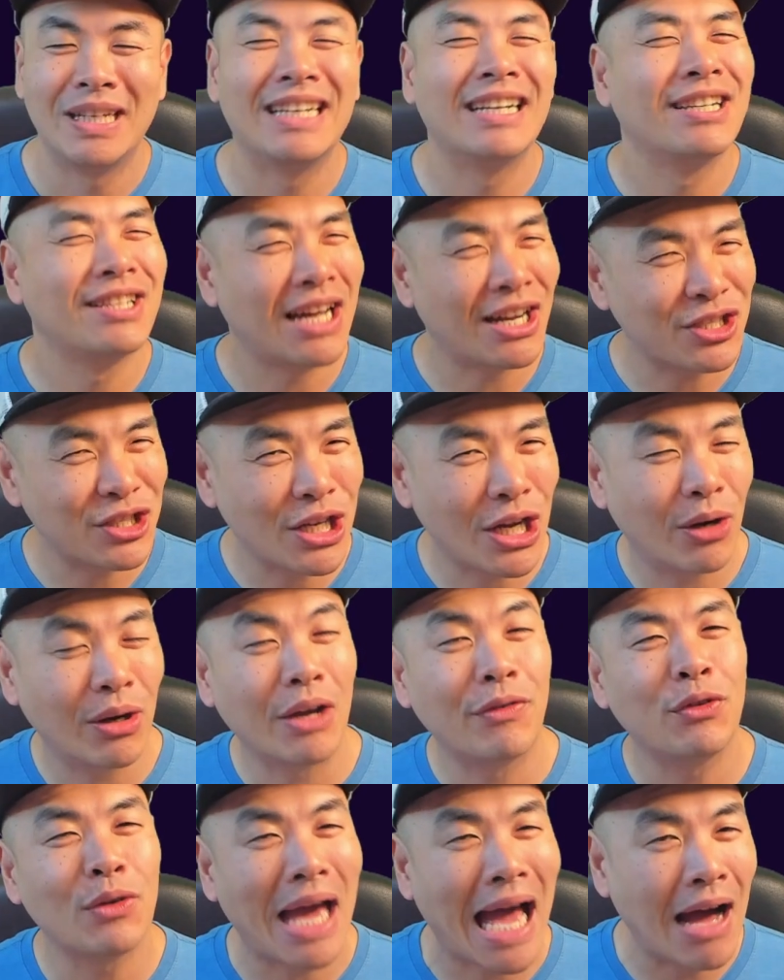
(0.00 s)
In a nutshell,
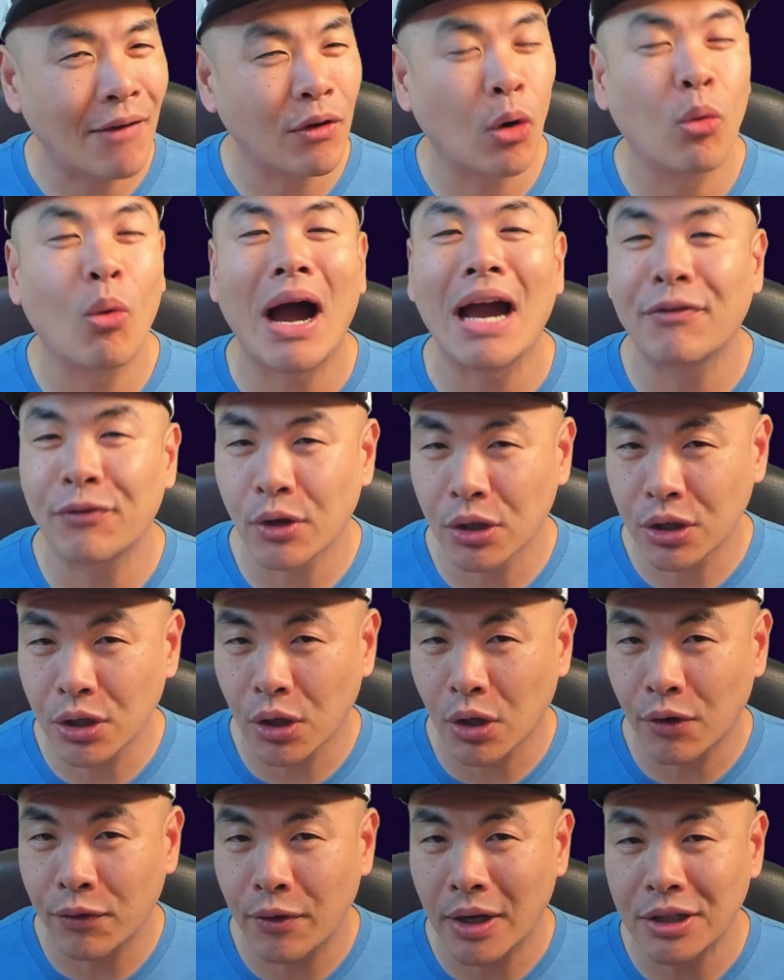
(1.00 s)
if you have a wife or a
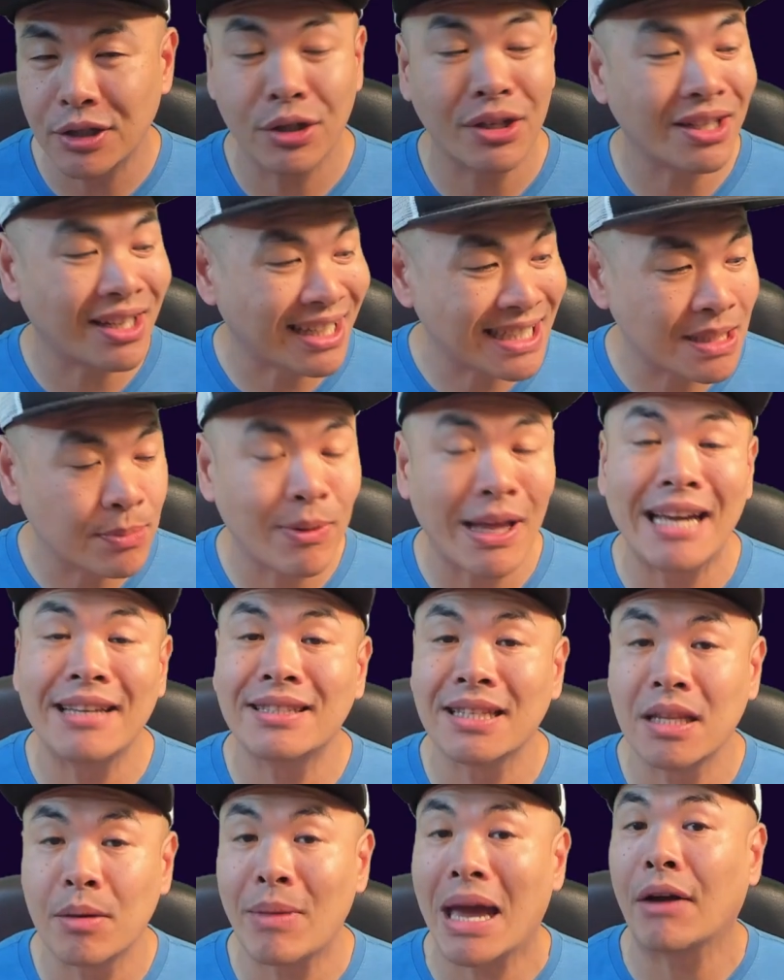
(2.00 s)
girlfriend, you're going to explain
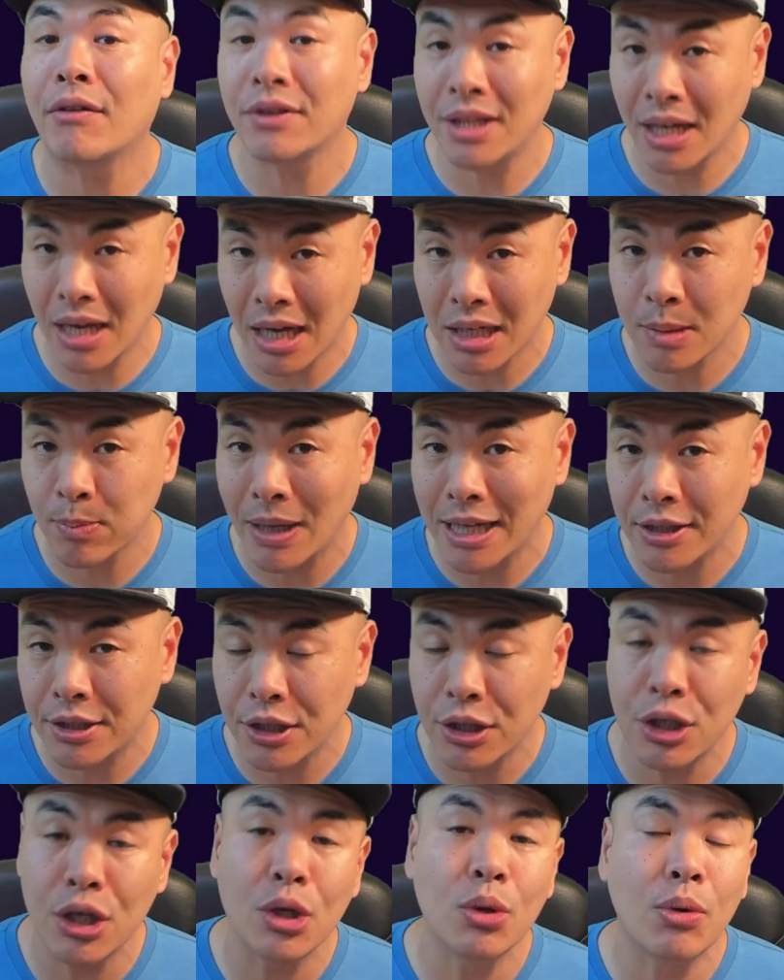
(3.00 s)
to them everything I explained
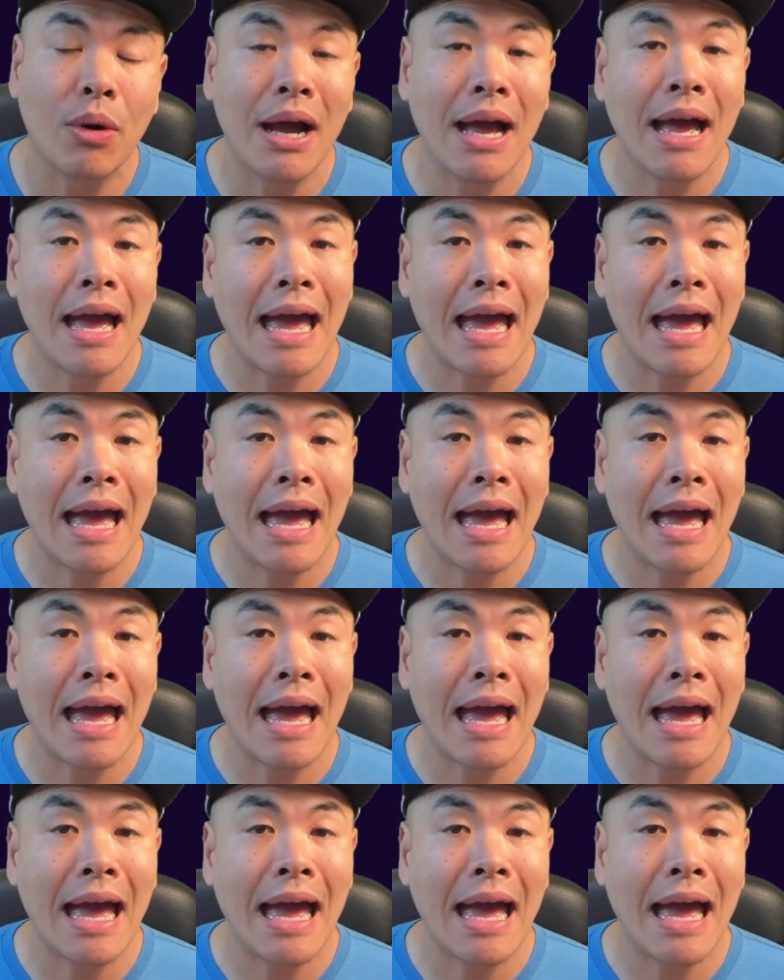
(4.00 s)
to you,